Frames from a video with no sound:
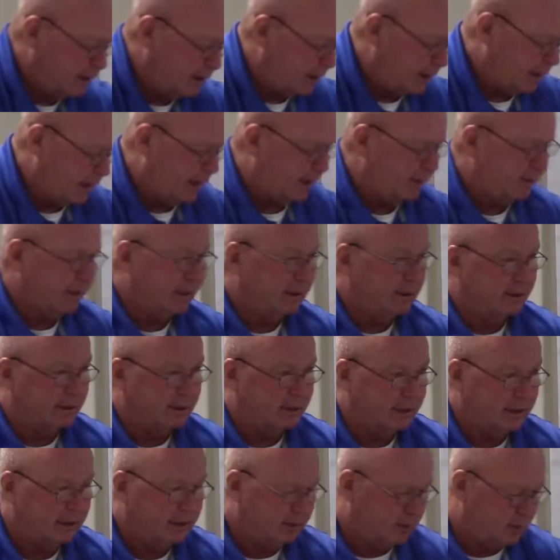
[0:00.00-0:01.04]
I think the
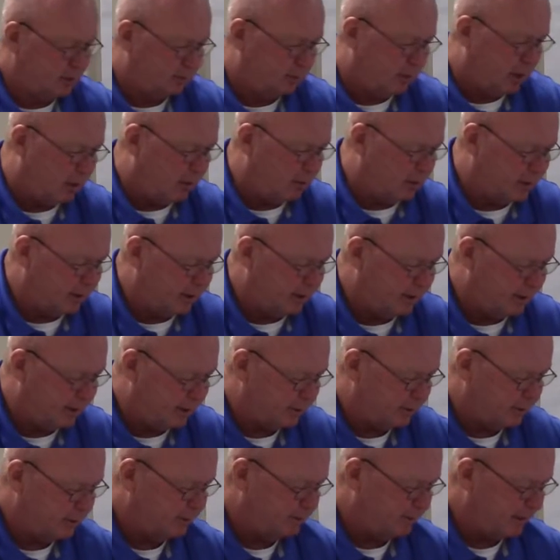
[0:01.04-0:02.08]
thing, smaller
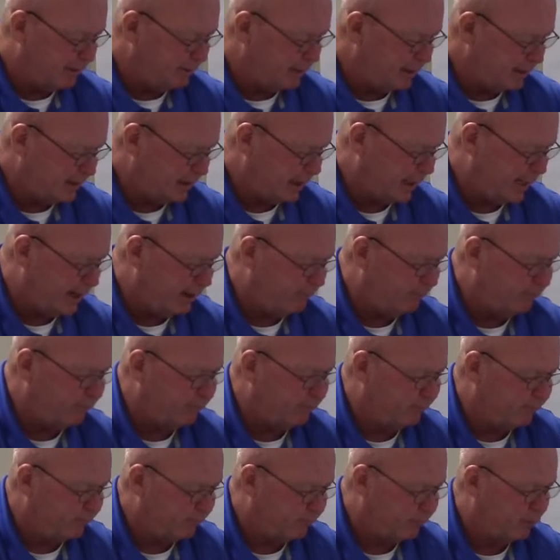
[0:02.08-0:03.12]
conductors may be tapped
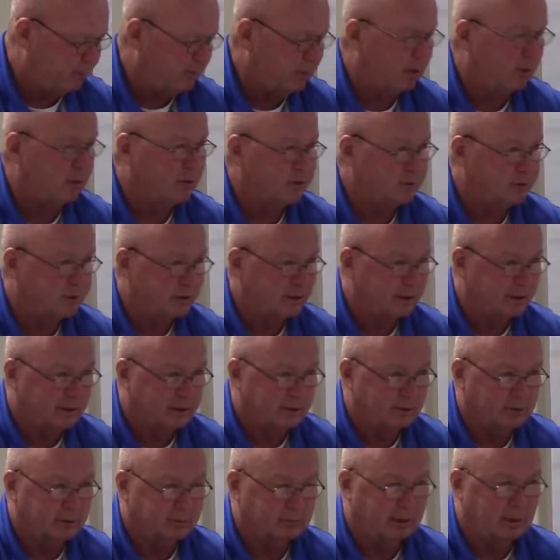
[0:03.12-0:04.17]
from larger
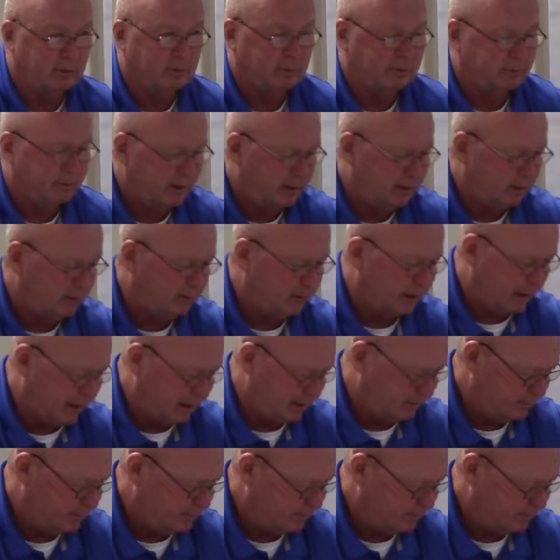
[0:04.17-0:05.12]
conductors. Why would we do that?